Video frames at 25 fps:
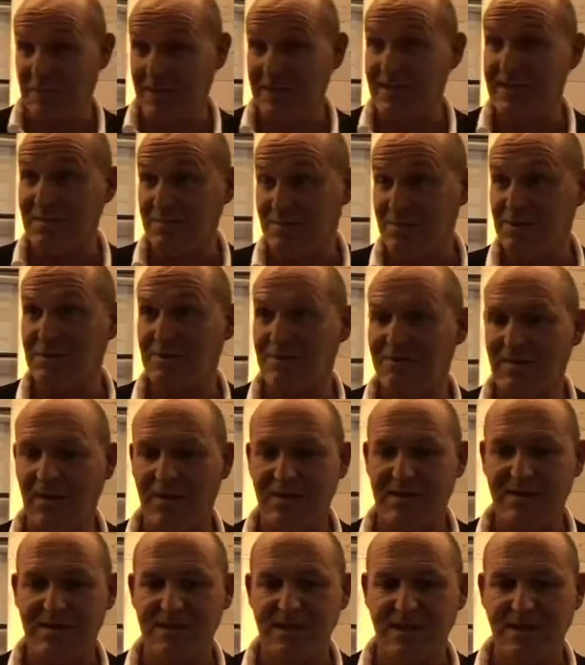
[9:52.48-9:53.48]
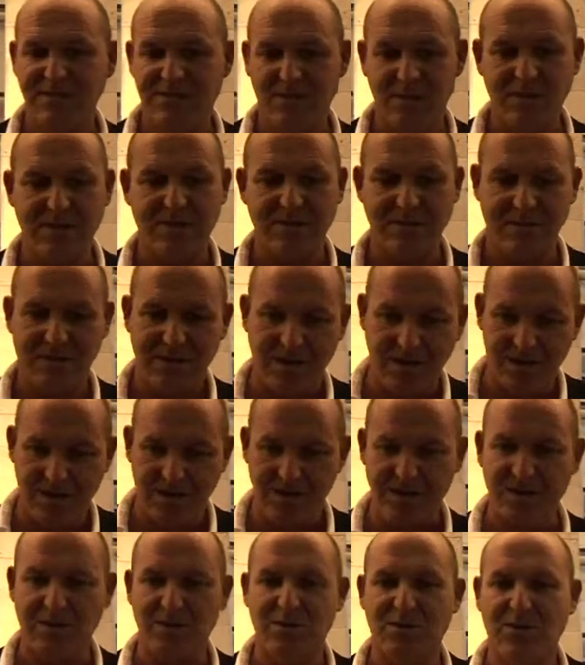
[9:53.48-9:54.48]
piece, which we volunteer for because it goes
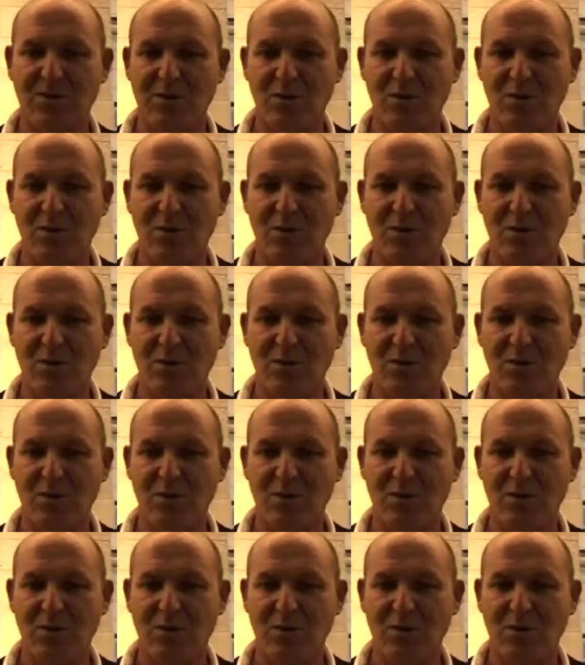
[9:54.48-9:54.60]
to a good